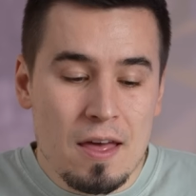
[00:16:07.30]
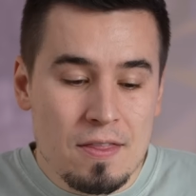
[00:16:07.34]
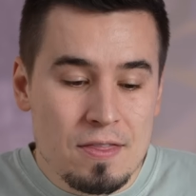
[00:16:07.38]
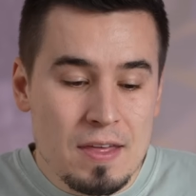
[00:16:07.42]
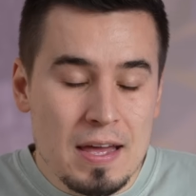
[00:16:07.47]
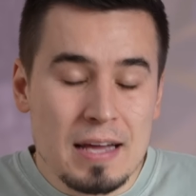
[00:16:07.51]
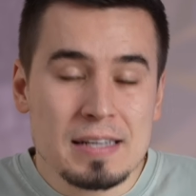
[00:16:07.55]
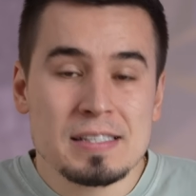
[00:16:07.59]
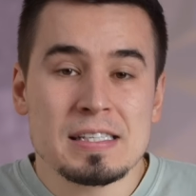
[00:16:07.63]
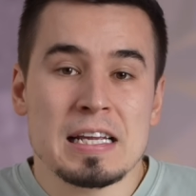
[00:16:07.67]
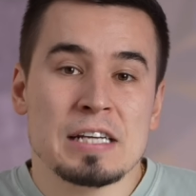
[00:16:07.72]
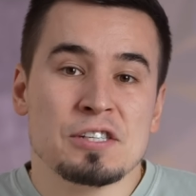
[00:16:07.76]

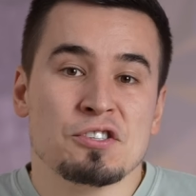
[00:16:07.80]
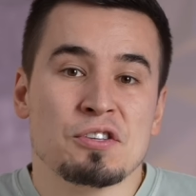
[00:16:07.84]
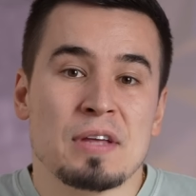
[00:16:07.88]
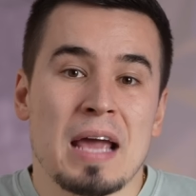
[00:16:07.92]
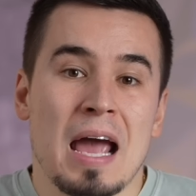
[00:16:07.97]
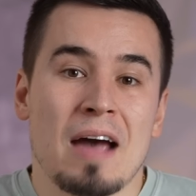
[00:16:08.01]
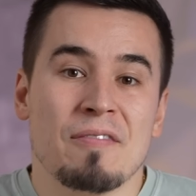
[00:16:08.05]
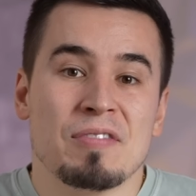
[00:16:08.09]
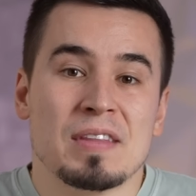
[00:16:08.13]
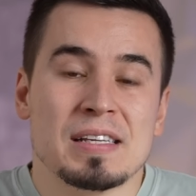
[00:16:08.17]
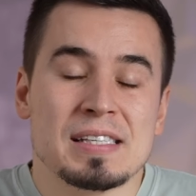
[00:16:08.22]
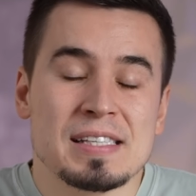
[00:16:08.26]
they essentially
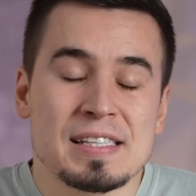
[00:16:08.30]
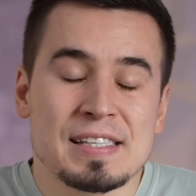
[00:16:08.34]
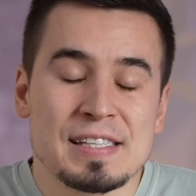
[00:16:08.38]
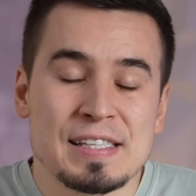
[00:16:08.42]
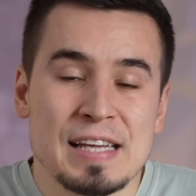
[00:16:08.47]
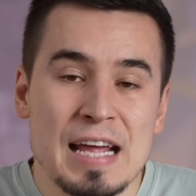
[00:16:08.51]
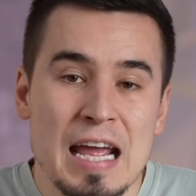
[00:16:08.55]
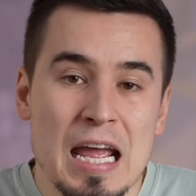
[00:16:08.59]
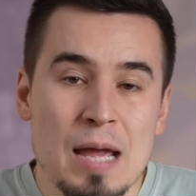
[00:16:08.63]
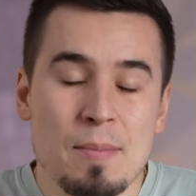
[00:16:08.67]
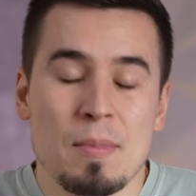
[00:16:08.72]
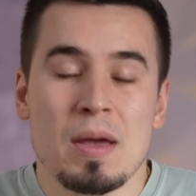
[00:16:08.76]
have the
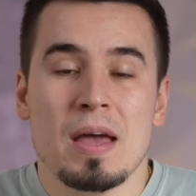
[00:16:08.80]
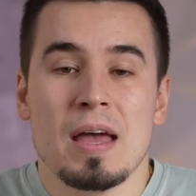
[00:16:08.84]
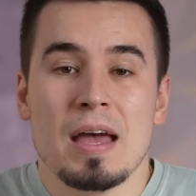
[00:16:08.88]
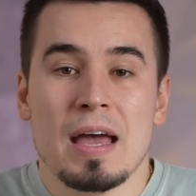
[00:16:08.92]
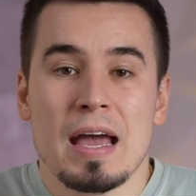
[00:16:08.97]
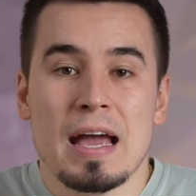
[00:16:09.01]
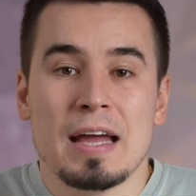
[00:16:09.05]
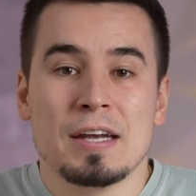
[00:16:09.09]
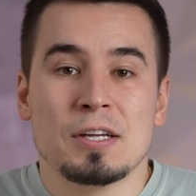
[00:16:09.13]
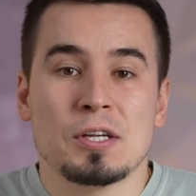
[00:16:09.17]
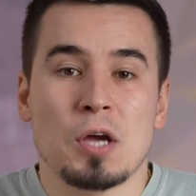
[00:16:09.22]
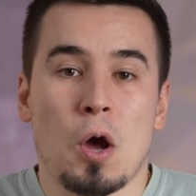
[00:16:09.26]
same
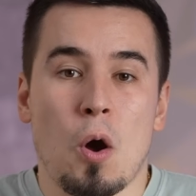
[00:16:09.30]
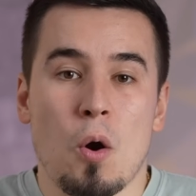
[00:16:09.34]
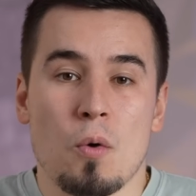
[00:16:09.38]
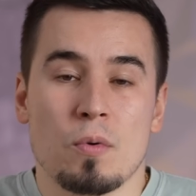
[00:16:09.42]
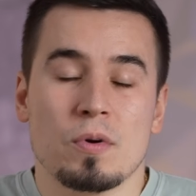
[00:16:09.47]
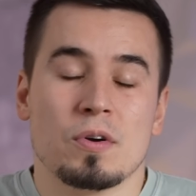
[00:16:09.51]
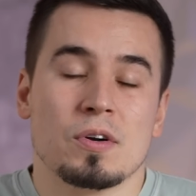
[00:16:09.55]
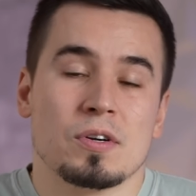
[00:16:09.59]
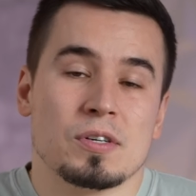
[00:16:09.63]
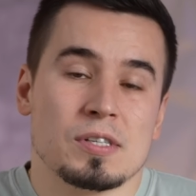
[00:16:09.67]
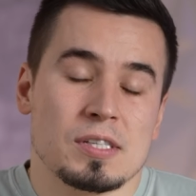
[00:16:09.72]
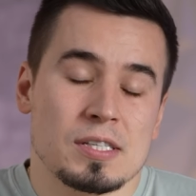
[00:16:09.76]

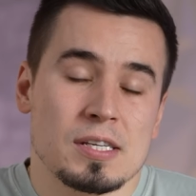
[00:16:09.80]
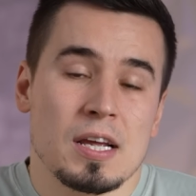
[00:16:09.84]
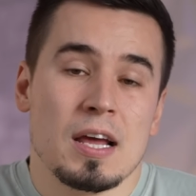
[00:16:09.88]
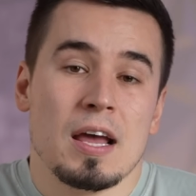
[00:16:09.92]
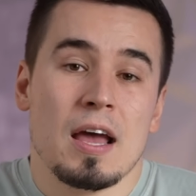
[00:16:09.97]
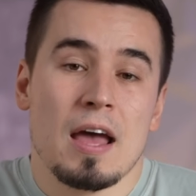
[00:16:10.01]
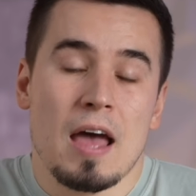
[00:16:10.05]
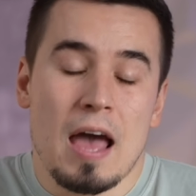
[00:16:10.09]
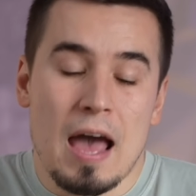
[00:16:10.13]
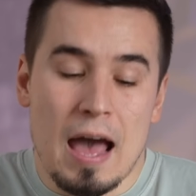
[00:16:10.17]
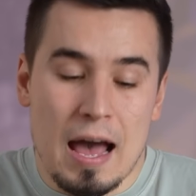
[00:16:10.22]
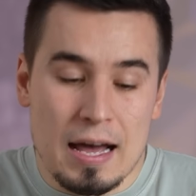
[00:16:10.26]
encoders
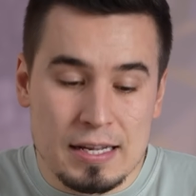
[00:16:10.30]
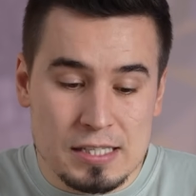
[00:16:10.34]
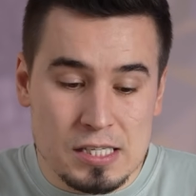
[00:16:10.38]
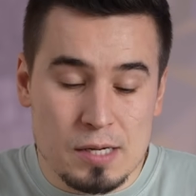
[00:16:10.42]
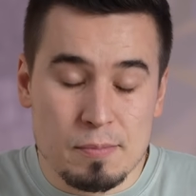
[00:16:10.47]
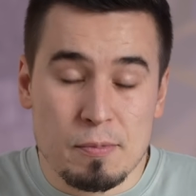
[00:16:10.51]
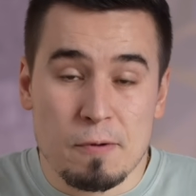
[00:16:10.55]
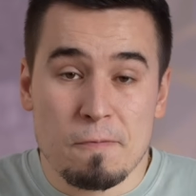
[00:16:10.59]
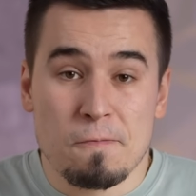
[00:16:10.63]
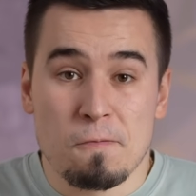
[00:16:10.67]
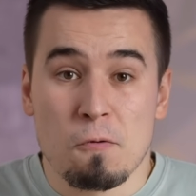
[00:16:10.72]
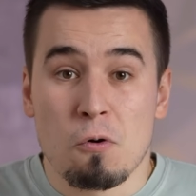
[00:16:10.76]
as
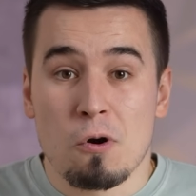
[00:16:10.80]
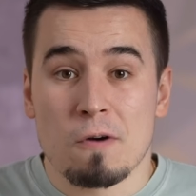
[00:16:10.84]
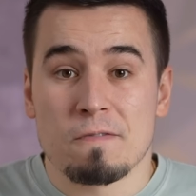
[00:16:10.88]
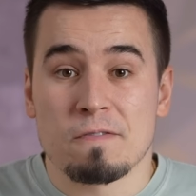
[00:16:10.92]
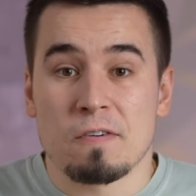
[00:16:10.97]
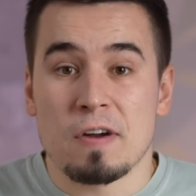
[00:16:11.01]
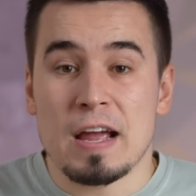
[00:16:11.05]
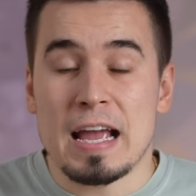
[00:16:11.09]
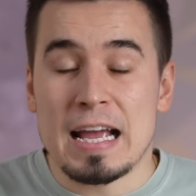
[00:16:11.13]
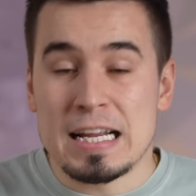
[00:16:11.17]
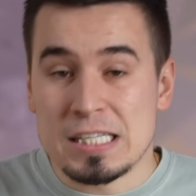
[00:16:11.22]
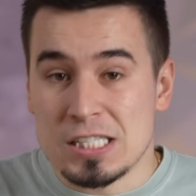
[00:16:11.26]
before
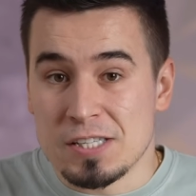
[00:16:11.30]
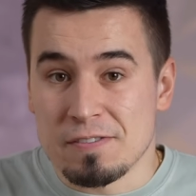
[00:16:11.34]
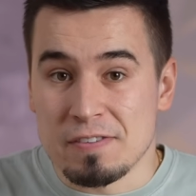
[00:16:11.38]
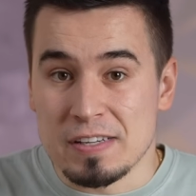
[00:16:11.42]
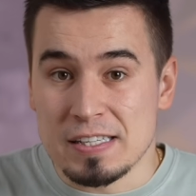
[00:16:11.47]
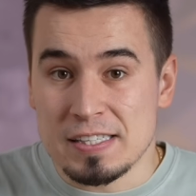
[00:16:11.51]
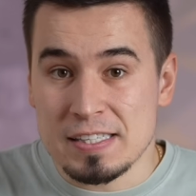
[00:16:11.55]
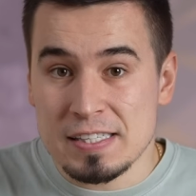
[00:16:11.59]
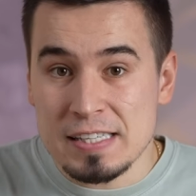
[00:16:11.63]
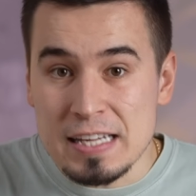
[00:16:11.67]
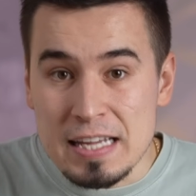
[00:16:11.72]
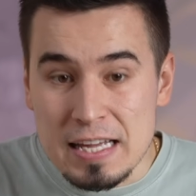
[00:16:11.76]
for H E V
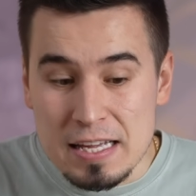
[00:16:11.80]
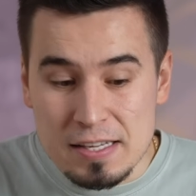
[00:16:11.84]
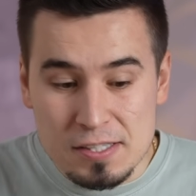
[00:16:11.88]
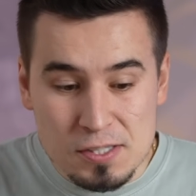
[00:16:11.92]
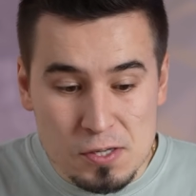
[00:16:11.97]
C,